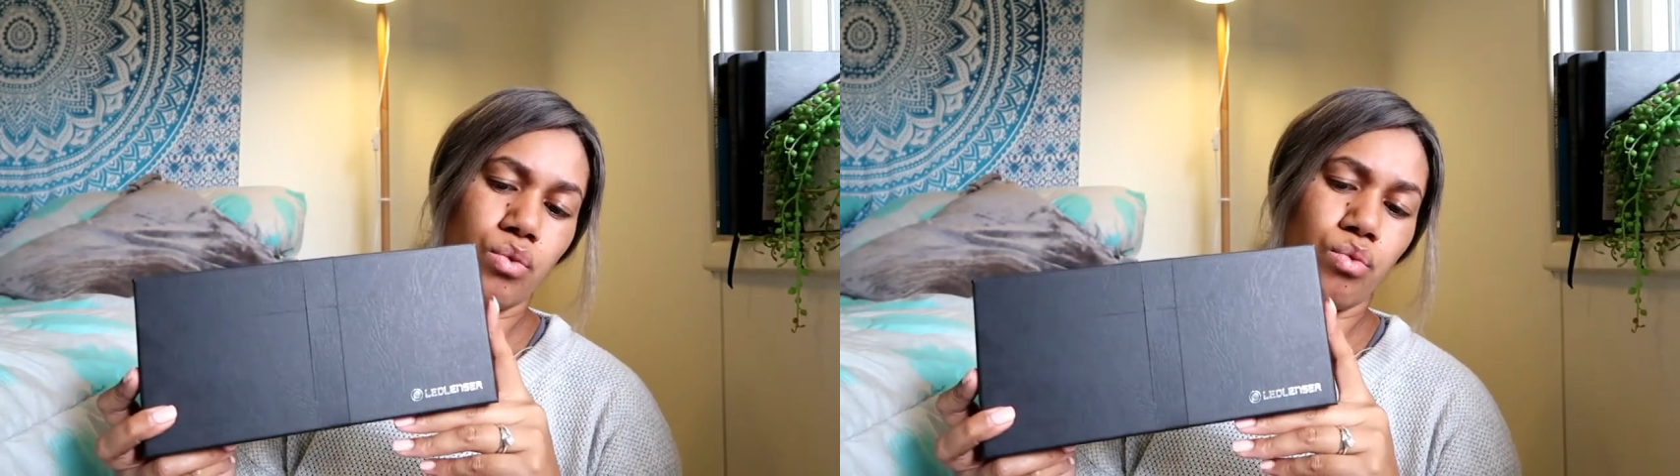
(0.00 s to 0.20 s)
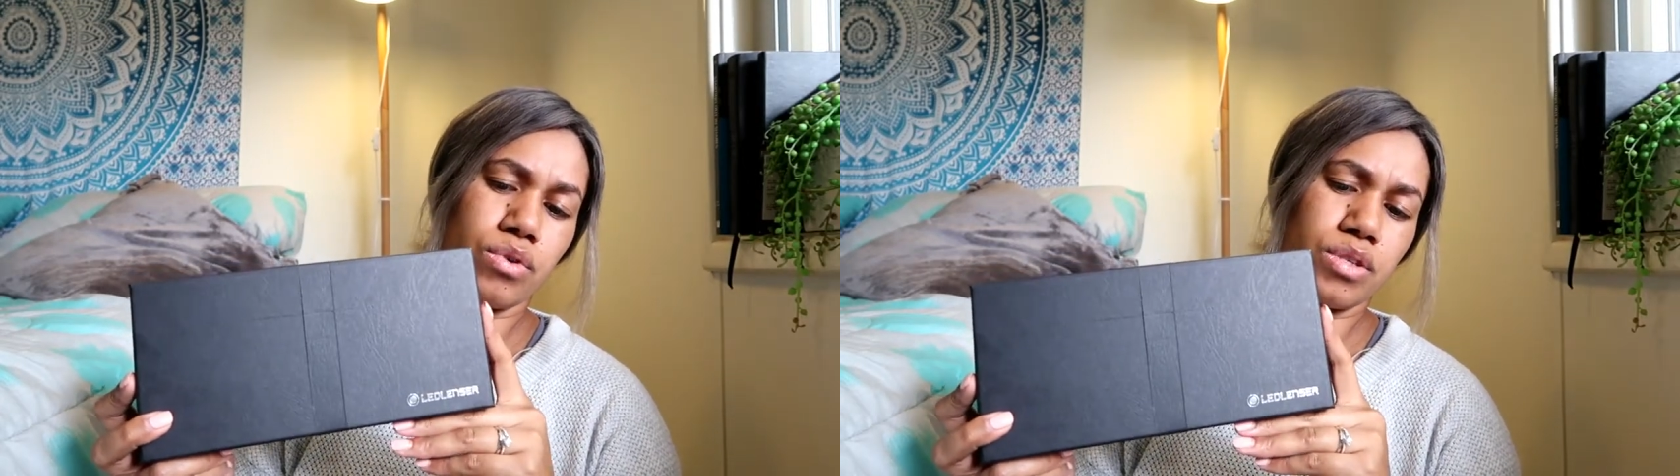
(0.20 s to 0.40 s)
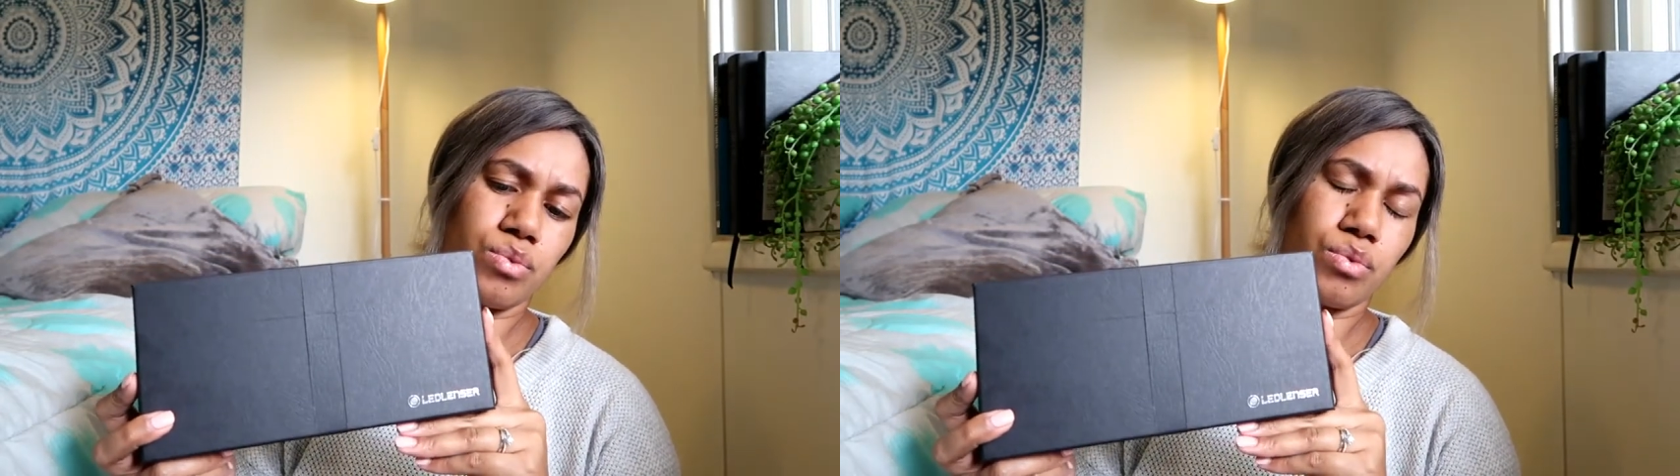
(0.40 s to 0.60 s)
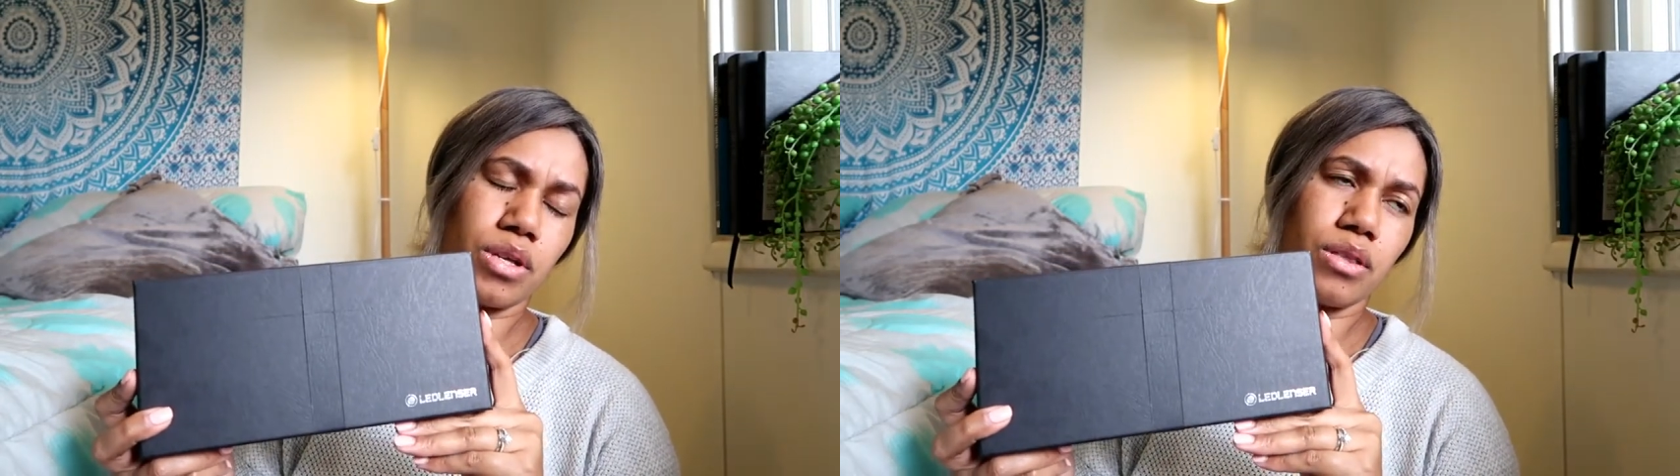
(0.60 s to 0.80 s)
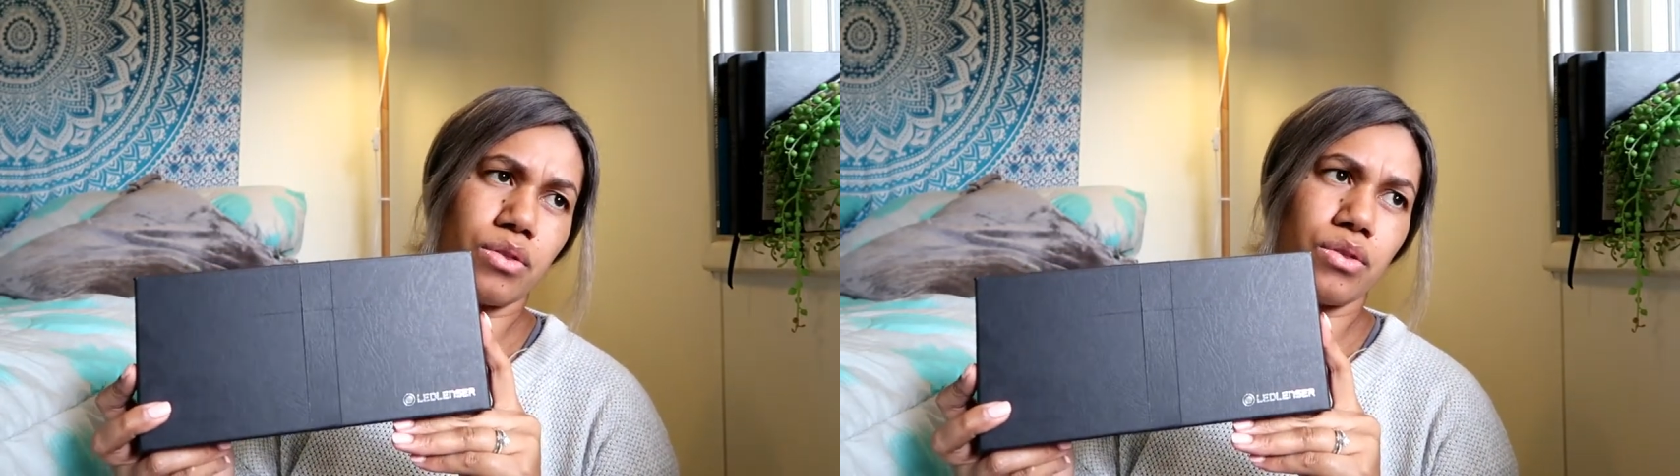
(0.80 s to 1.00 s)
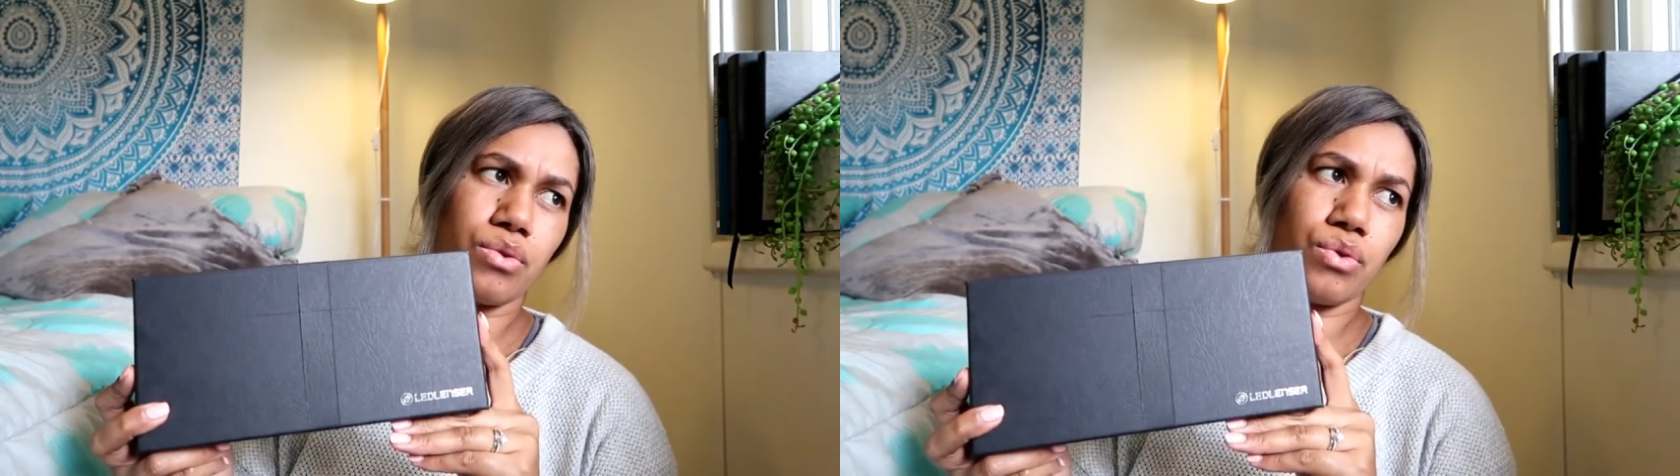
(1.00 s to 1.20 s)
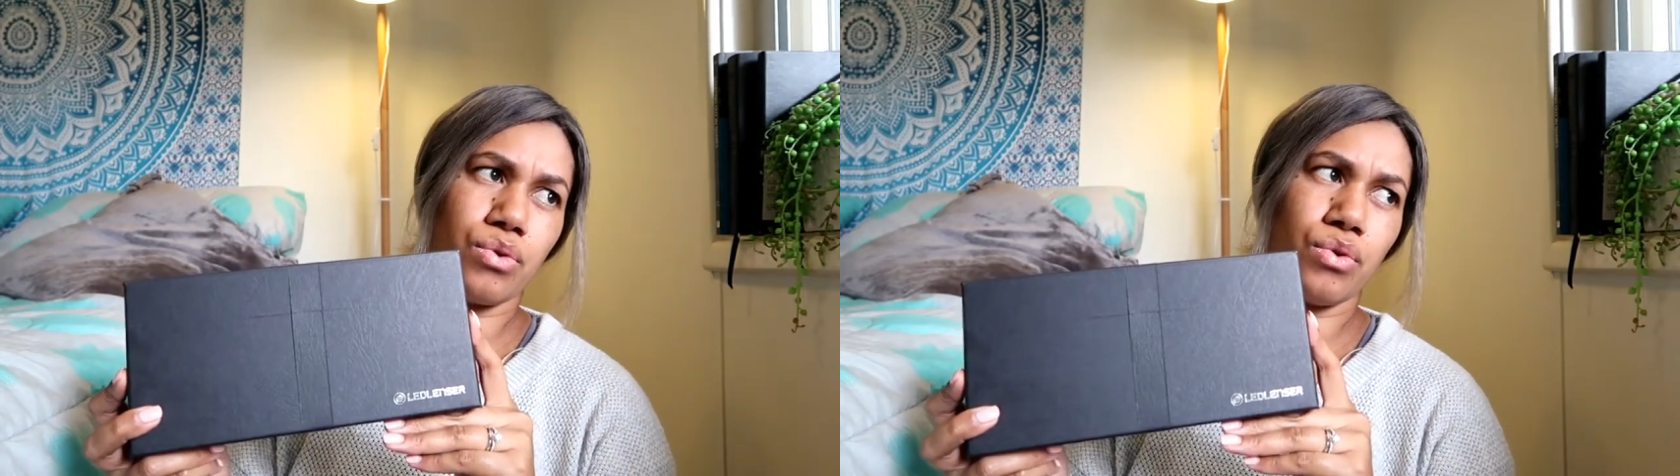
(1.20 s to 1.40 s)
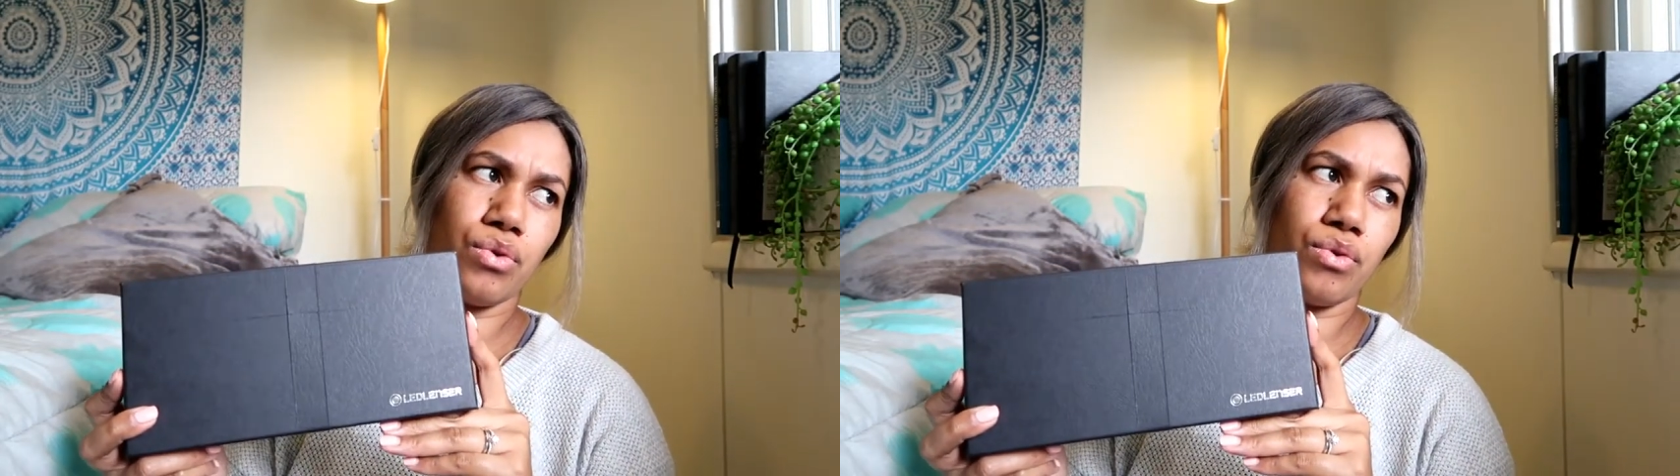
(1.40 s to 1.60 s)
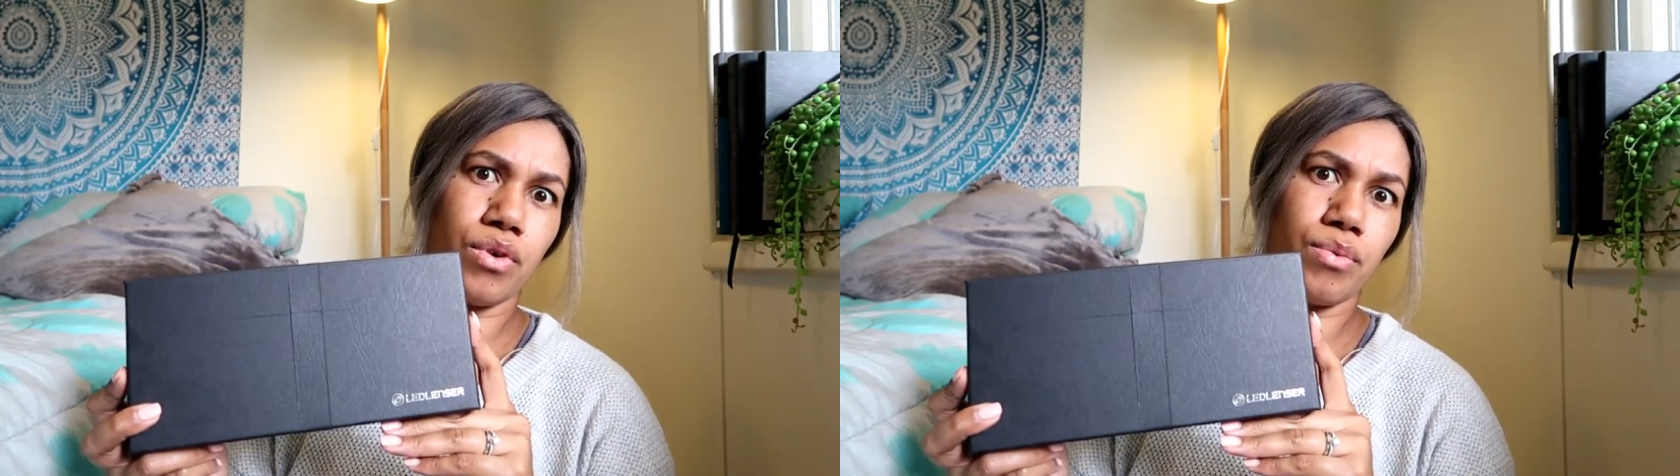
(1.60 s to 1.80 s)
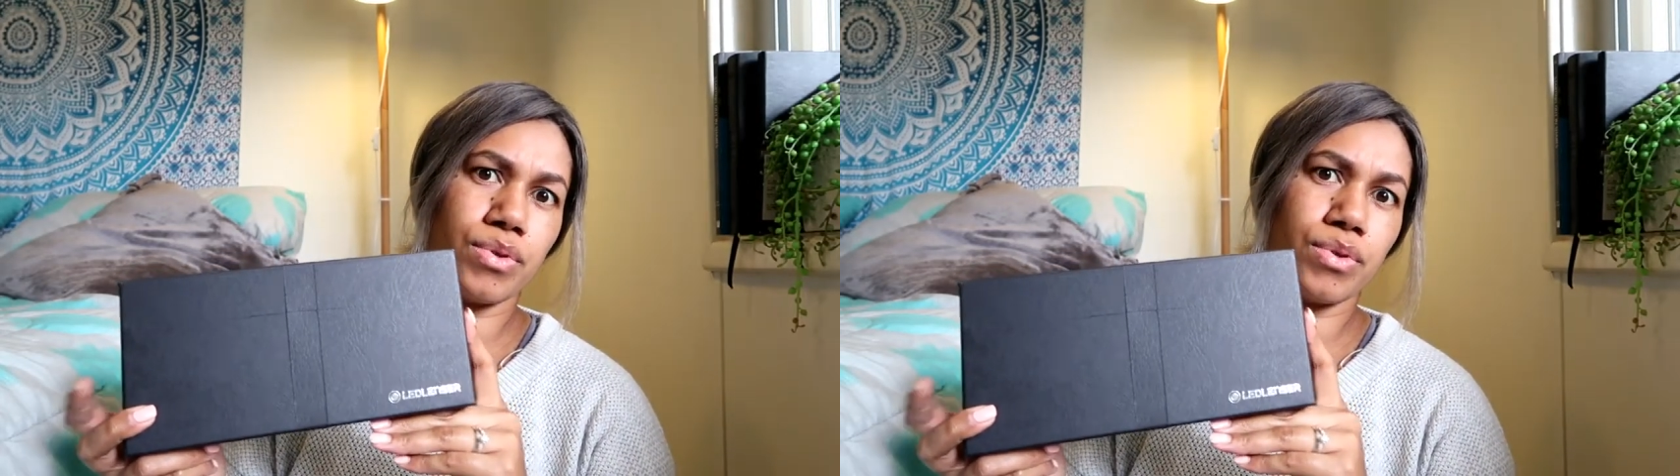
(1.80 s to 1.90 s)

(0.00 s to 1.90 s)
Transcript: was with it